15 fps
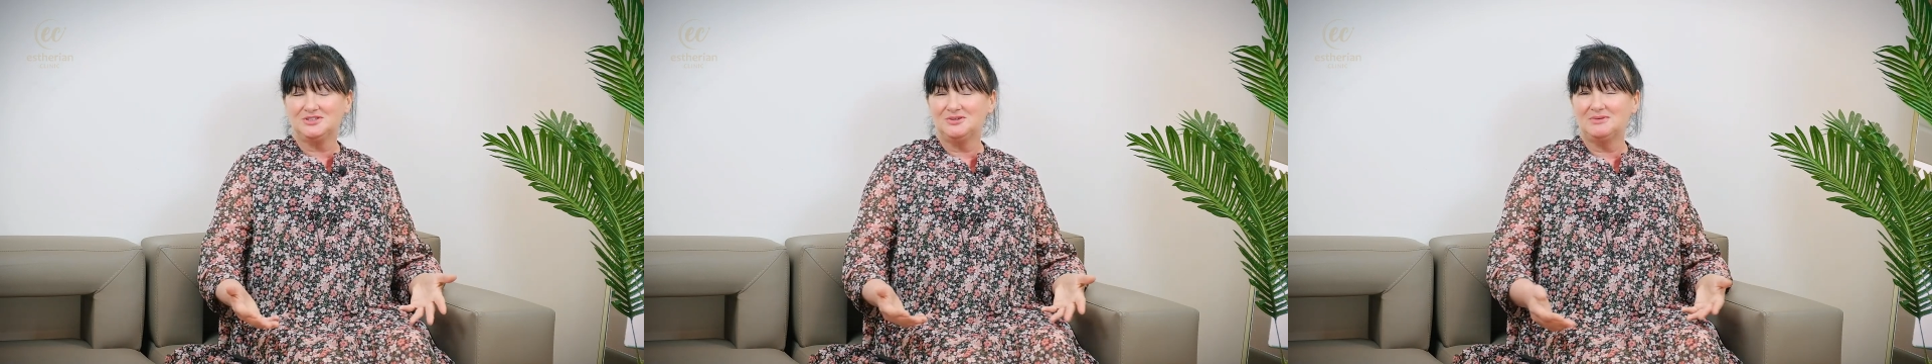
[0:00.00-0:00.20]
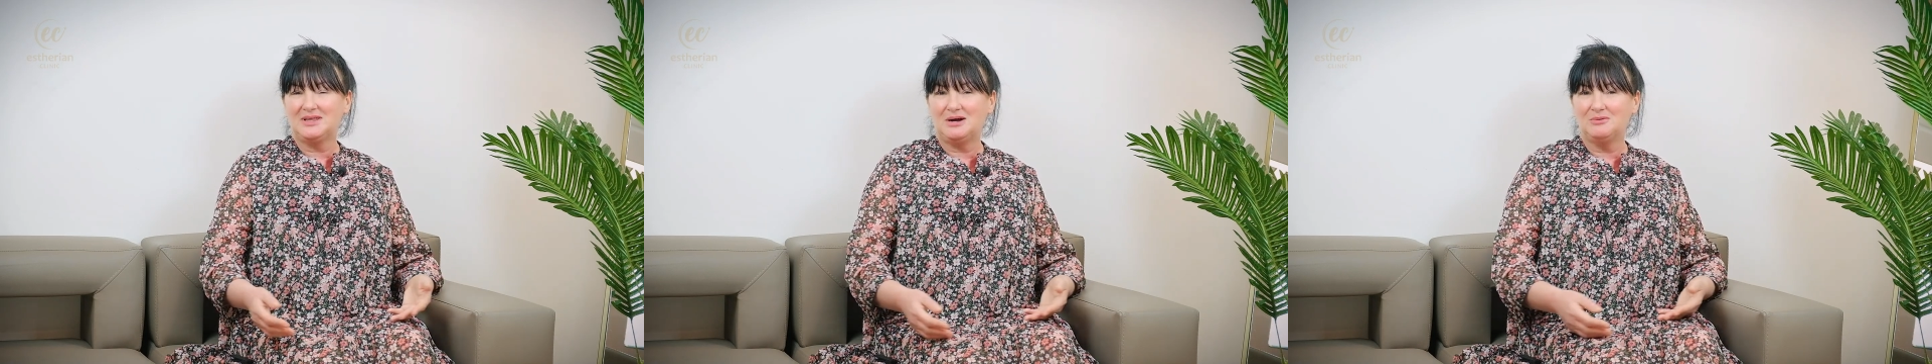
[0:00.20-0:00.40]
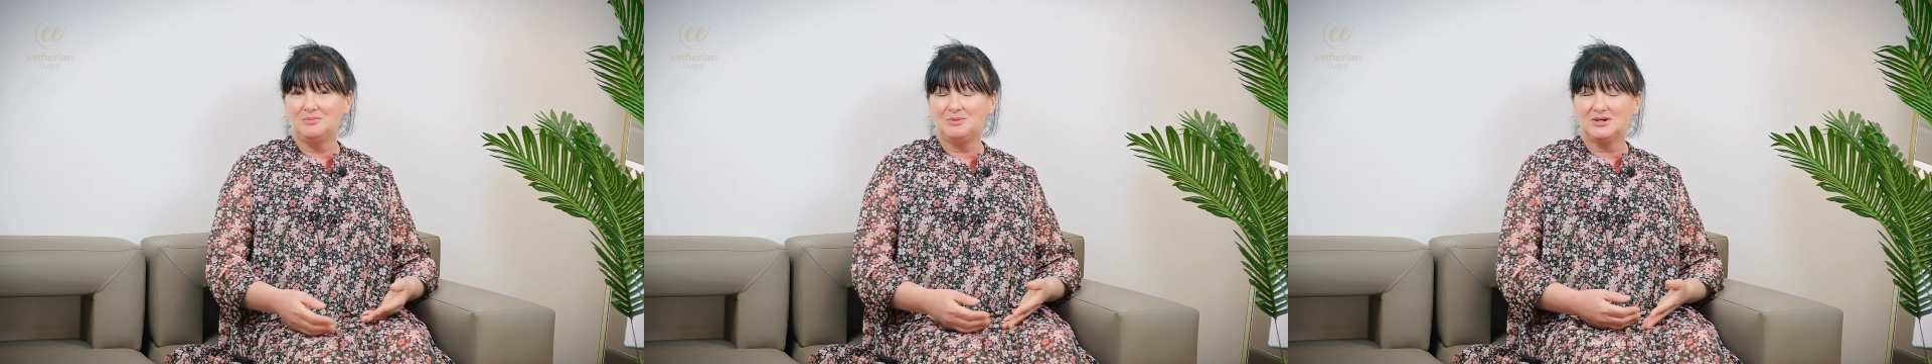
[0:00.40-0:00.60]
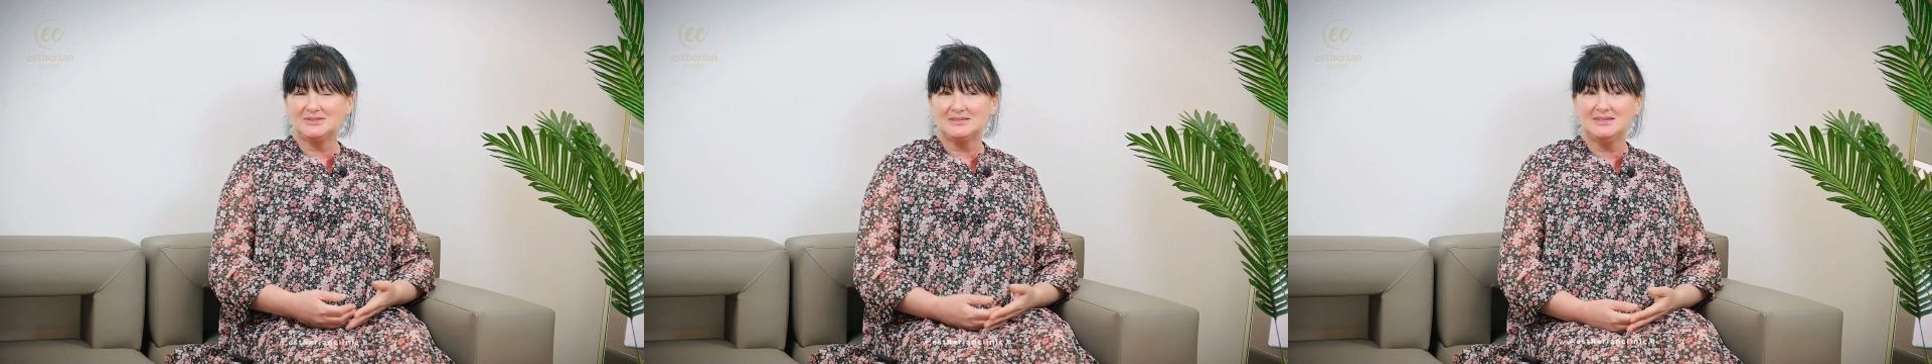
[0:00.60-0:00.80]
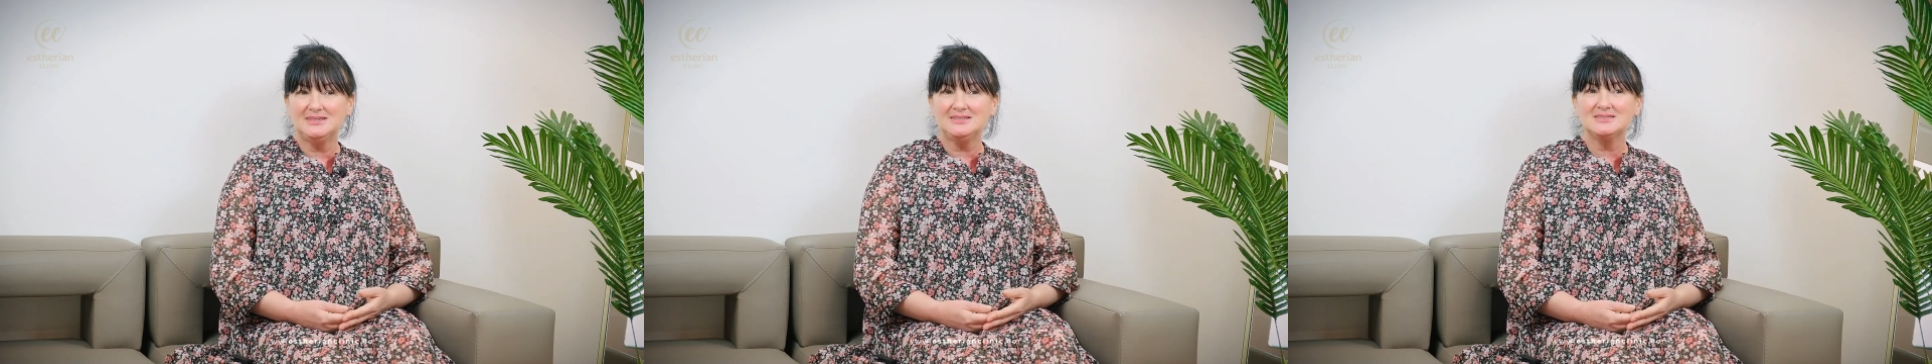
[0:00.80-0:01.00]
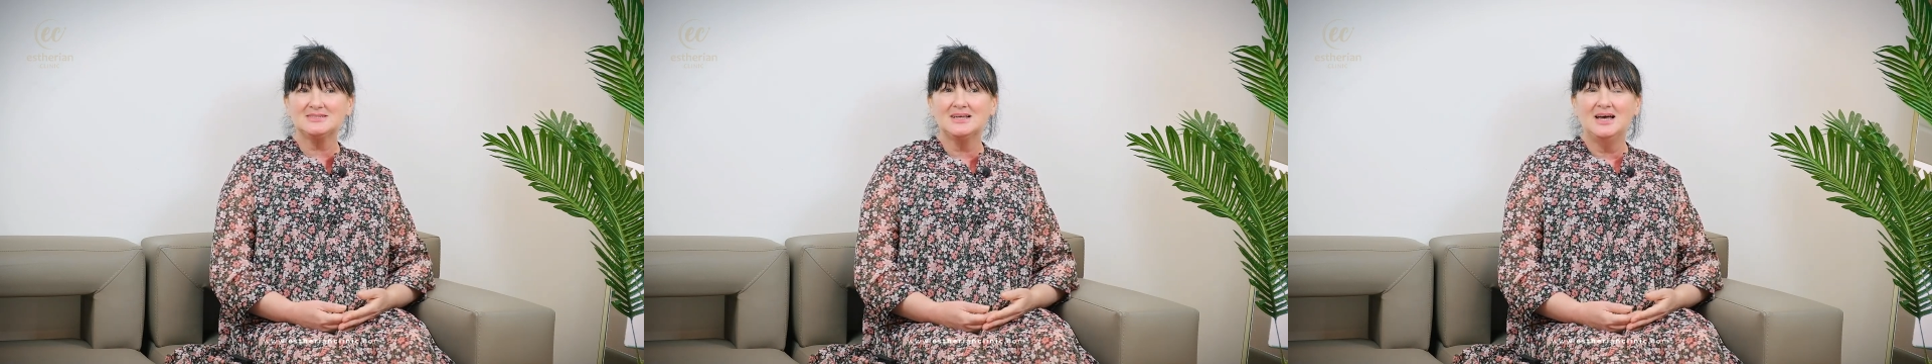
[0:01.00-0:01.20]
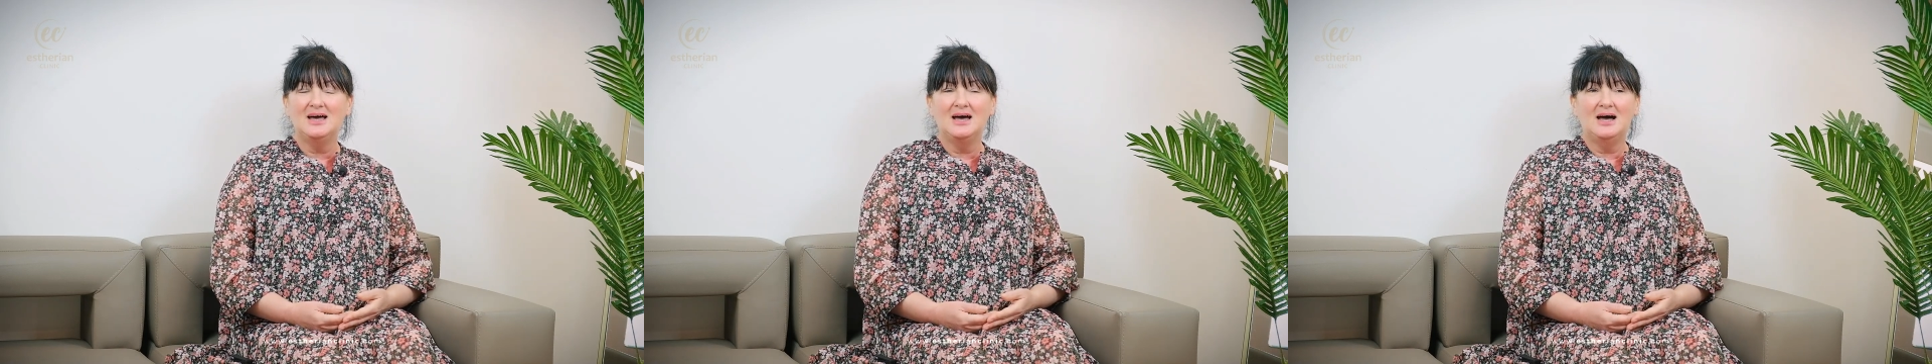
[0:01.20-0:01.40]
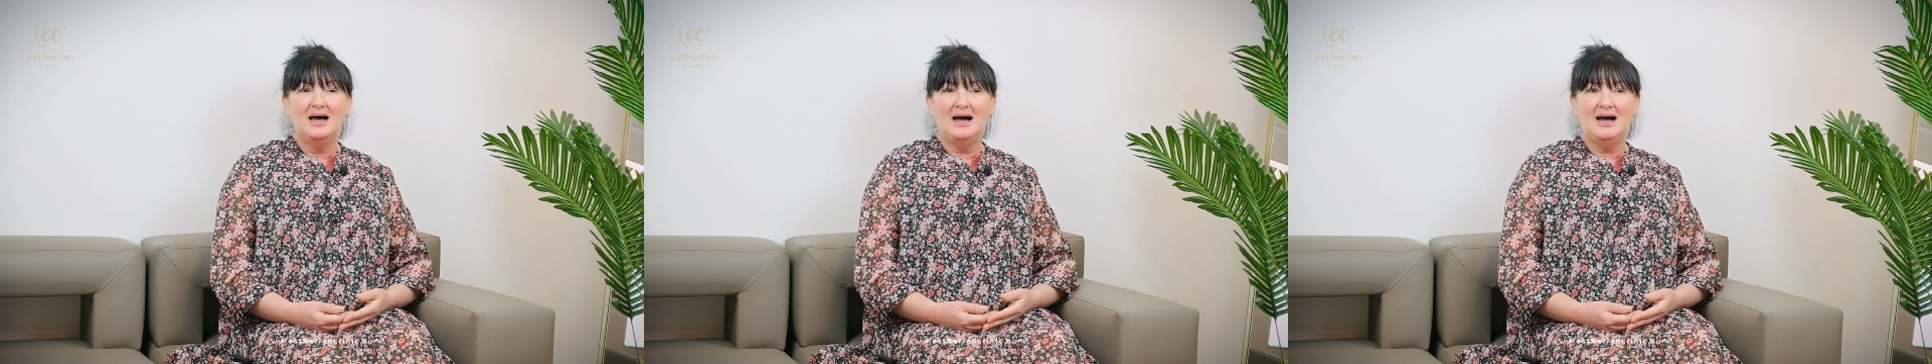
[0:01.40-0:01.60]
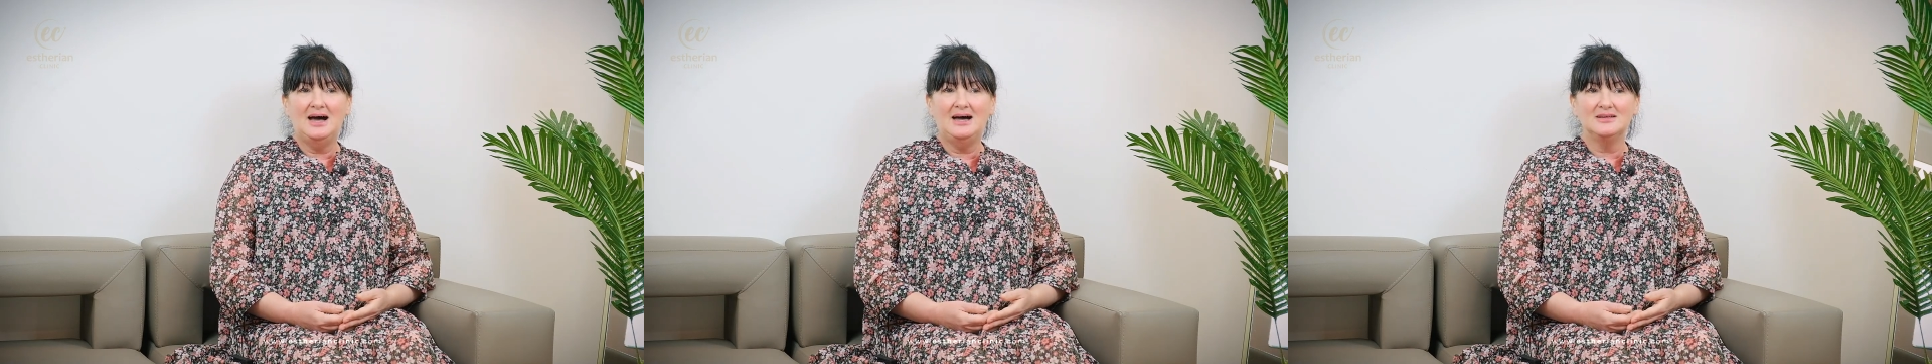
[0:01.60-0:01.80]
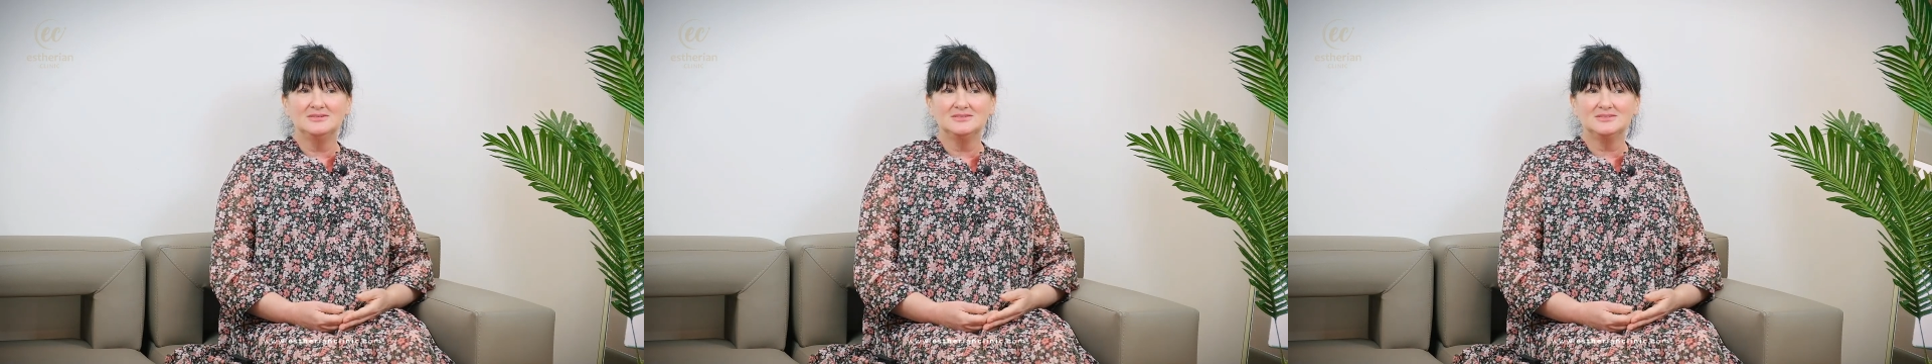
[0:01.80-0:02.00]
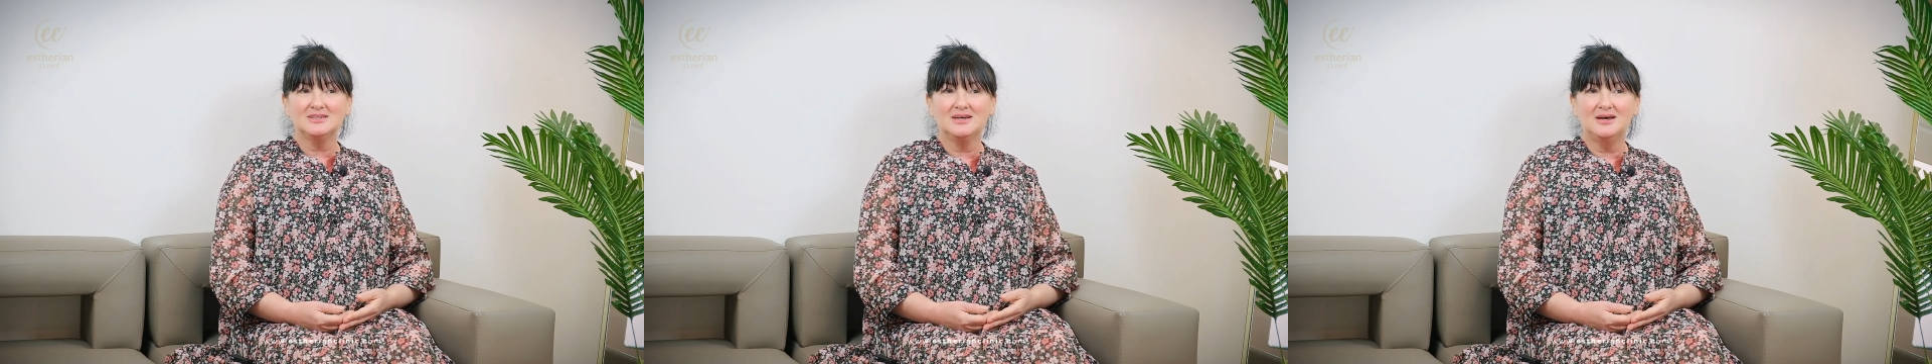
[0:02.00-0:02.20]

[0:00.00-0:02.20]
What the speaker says: do with our bodies. And